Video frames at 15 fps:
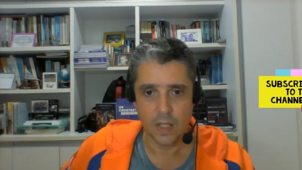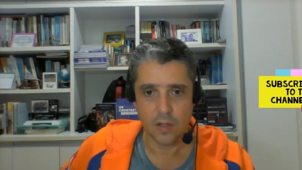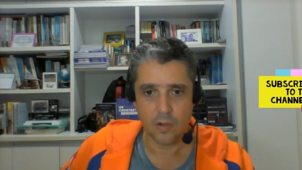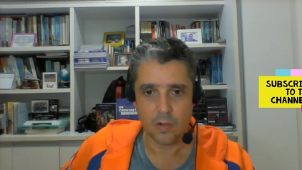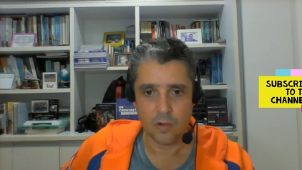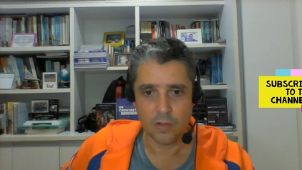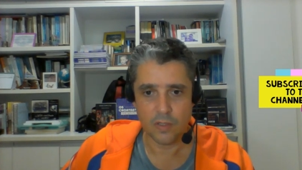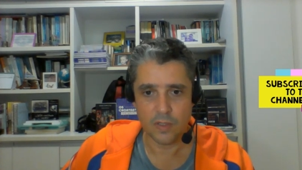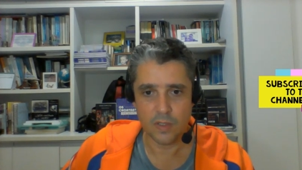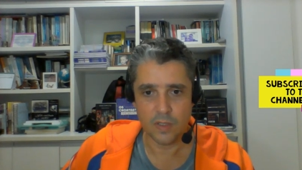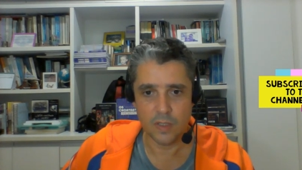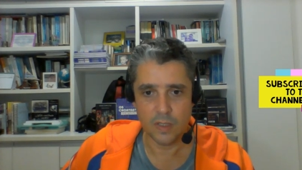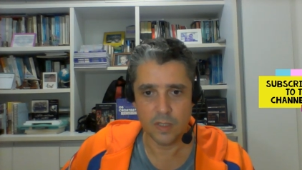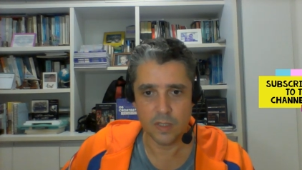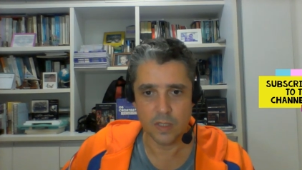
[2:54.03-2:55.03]

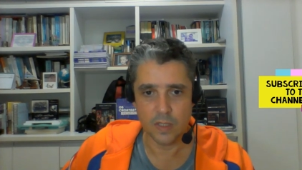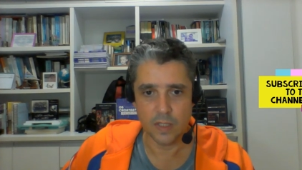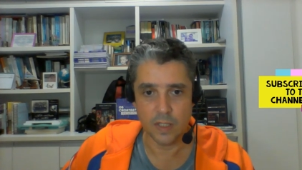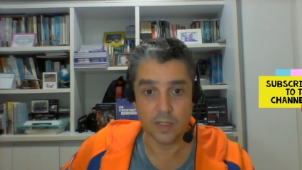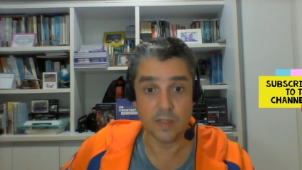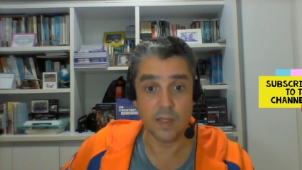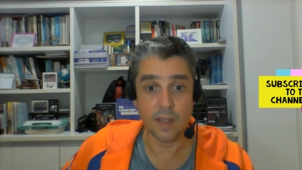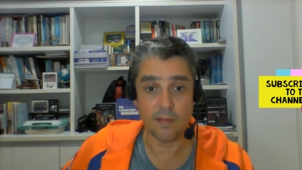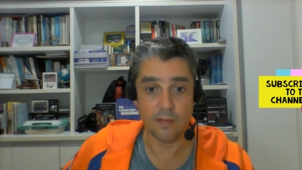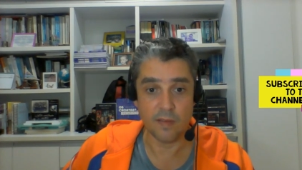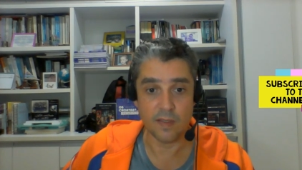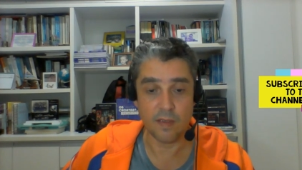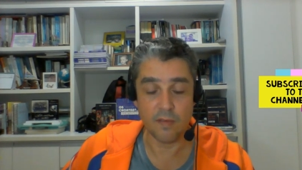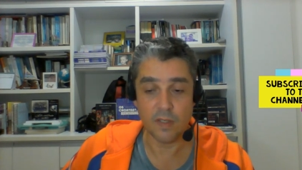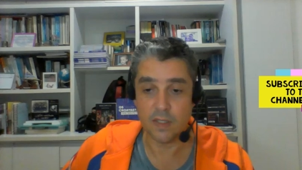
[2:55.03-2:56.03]
Rorty uh, in
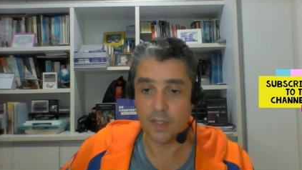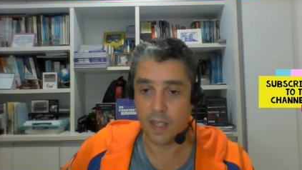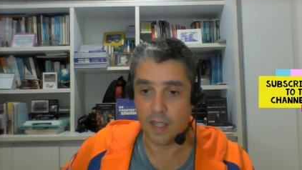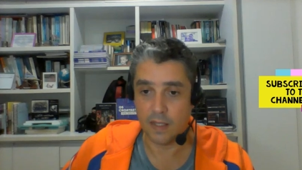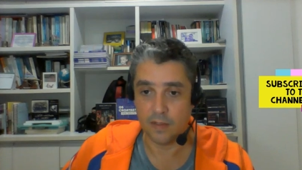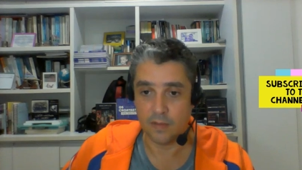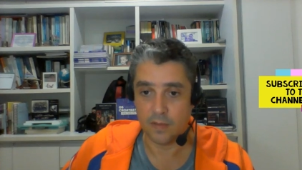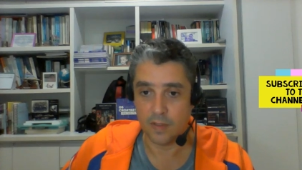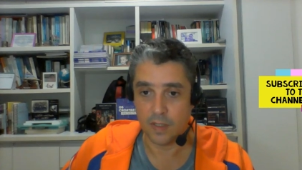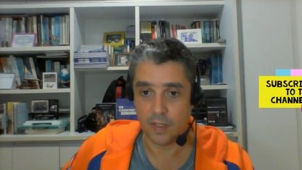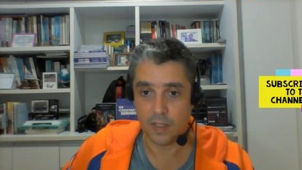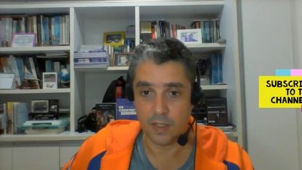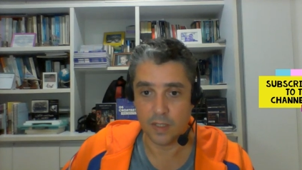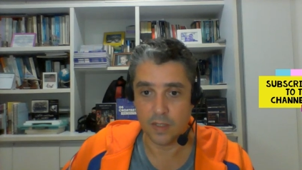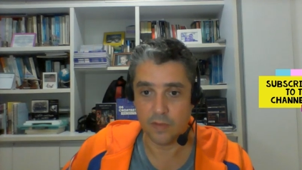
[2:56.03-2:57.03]
79,
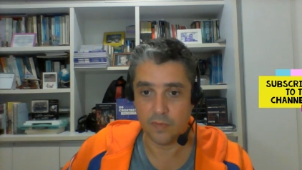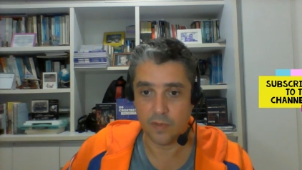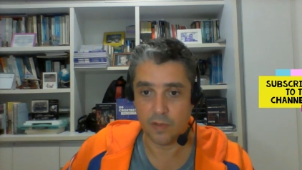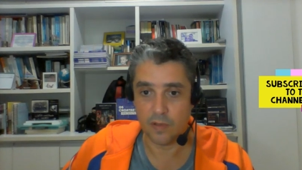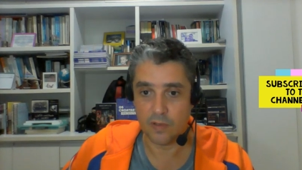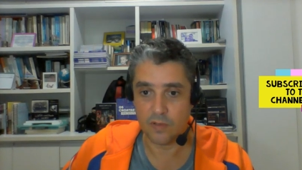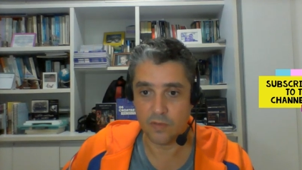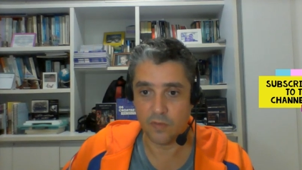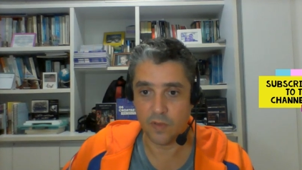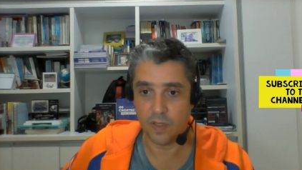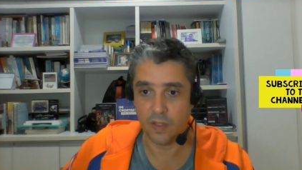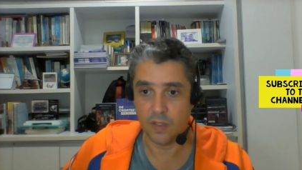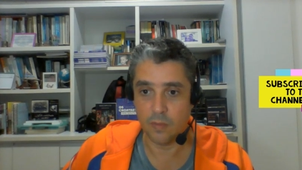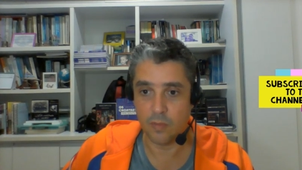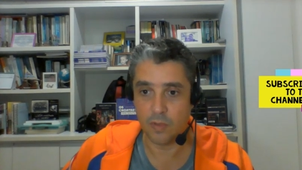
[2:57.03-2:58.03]
uh, Philosophy in
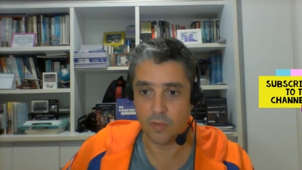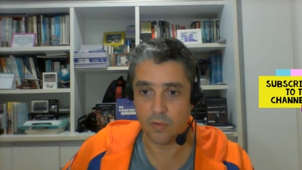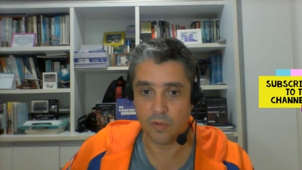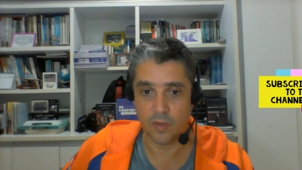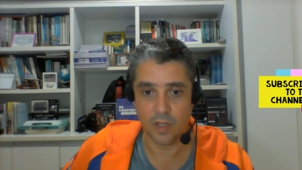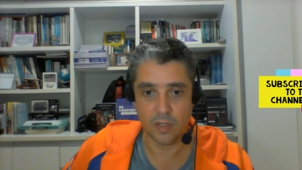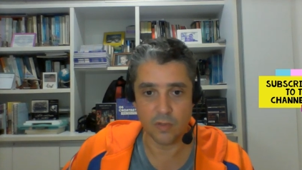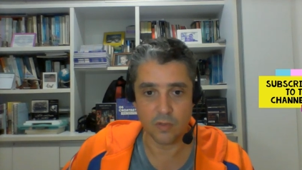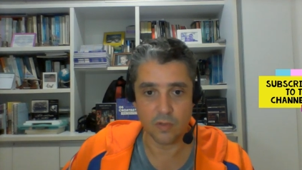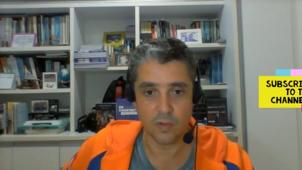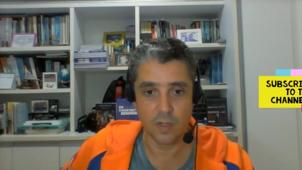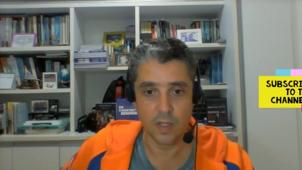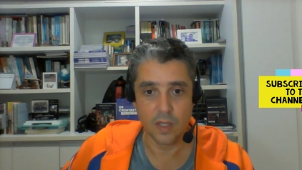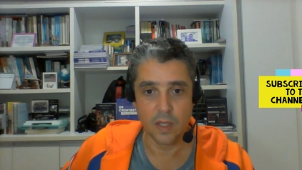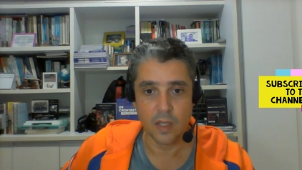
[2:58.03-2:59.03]
the Mirror Nature,
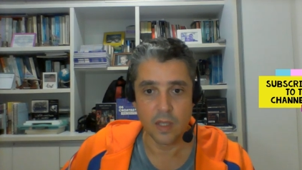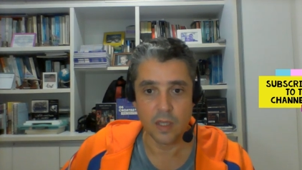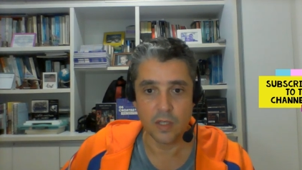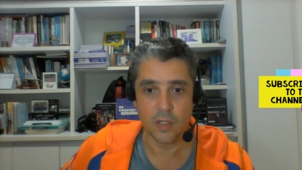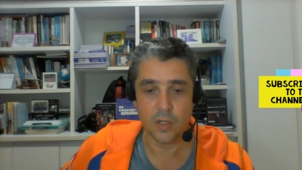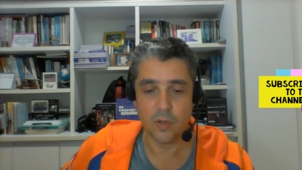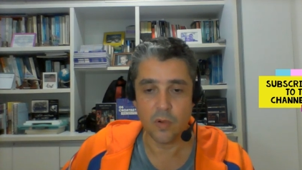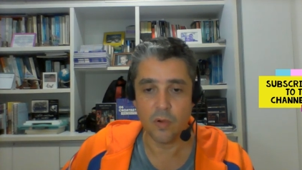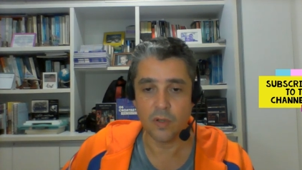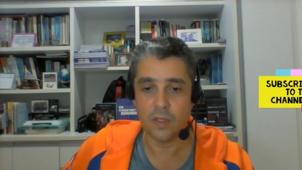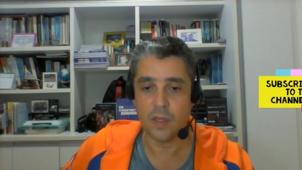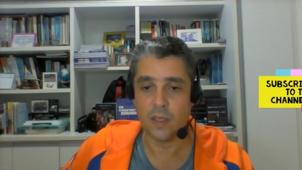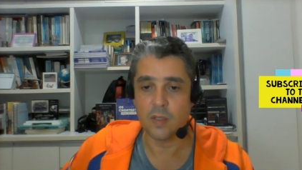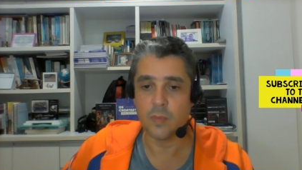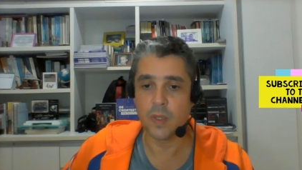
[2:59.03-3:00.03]
Isha Rorty
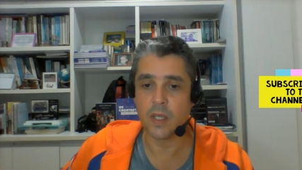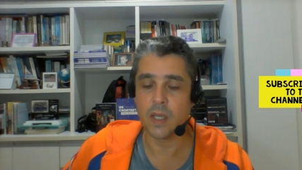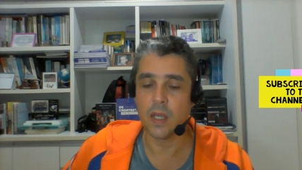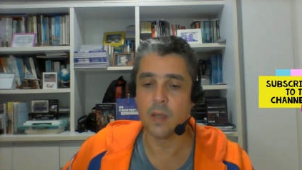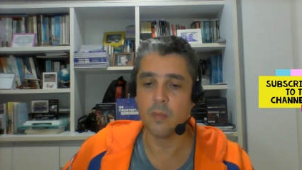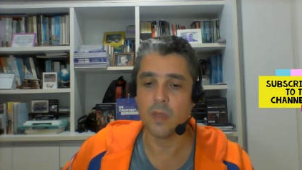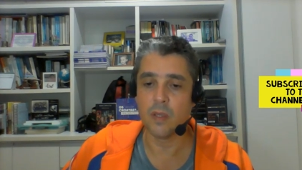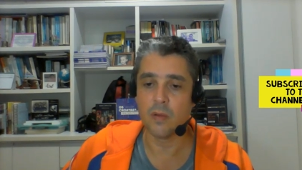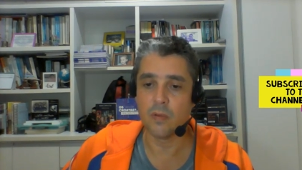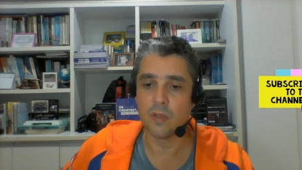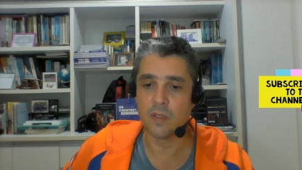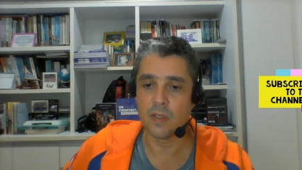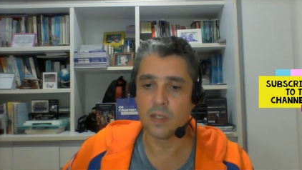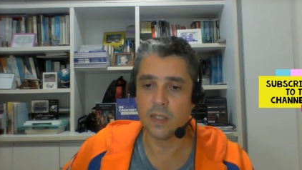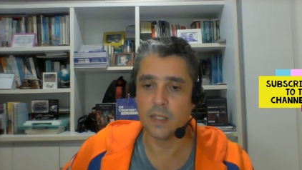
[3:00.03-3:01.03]
has become
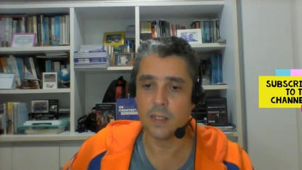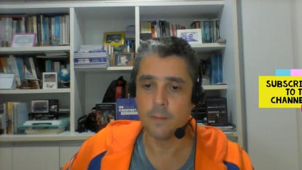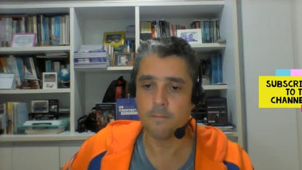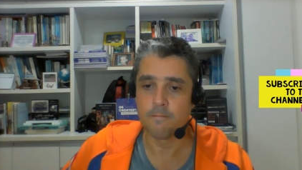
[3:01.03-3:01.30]
increasingly